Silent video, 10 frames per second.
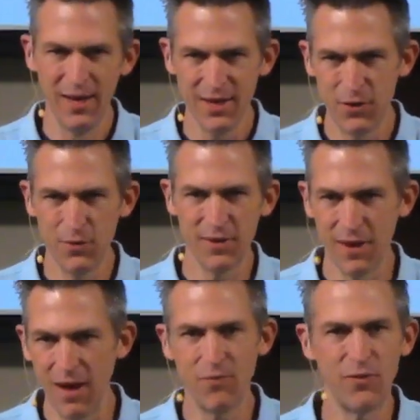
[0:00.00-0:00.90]
using
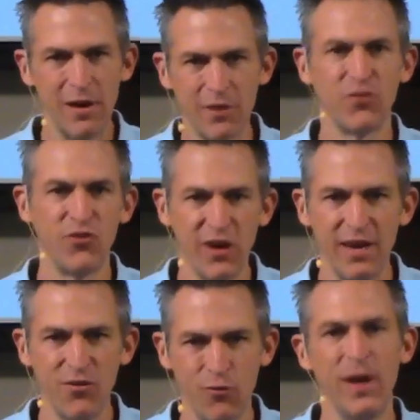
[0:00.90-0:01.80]
unfair
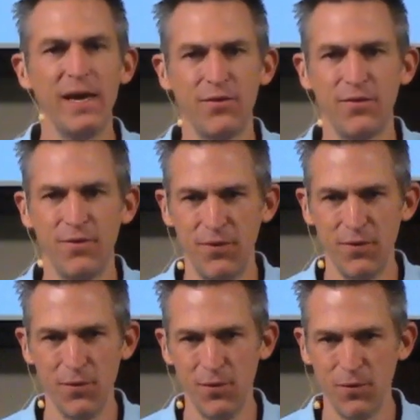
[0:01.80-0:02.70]
exchange rates
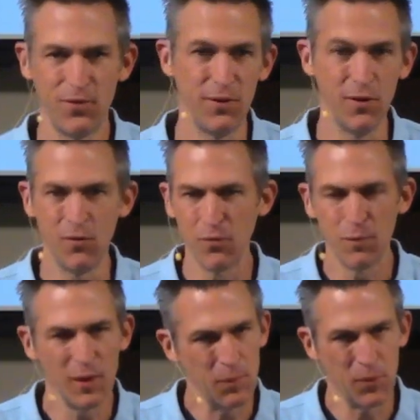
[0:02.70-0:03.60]
to steal from
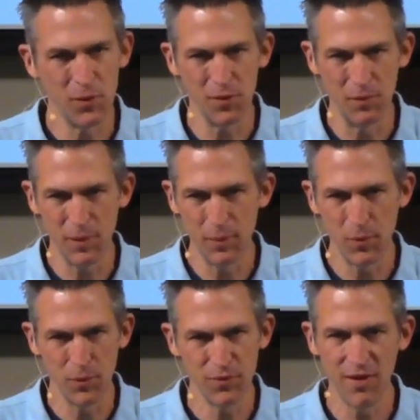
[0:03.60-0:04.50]
people and people who
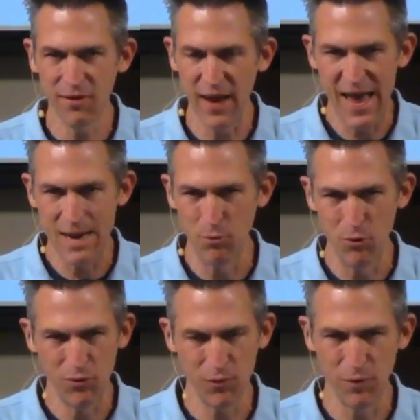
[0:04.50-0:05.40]
were selling
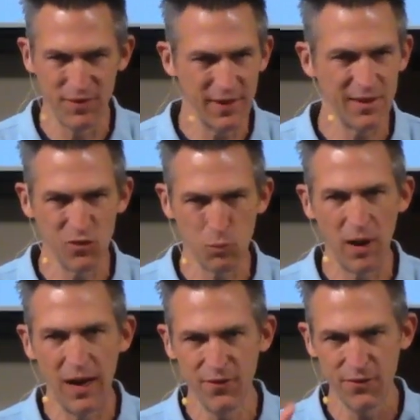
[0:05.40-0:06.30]
animals for ridiculous
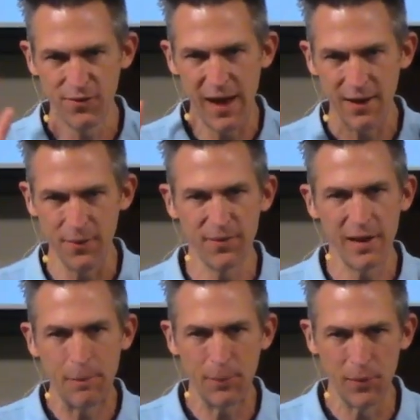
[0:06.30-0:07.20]
prices out of the
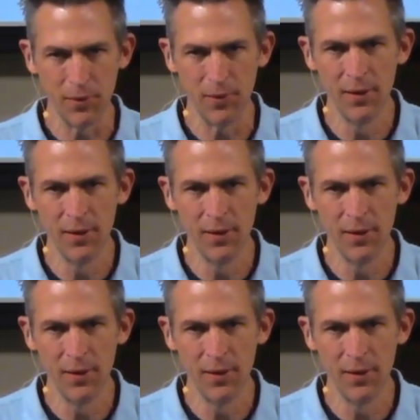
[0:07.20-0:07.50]
temple.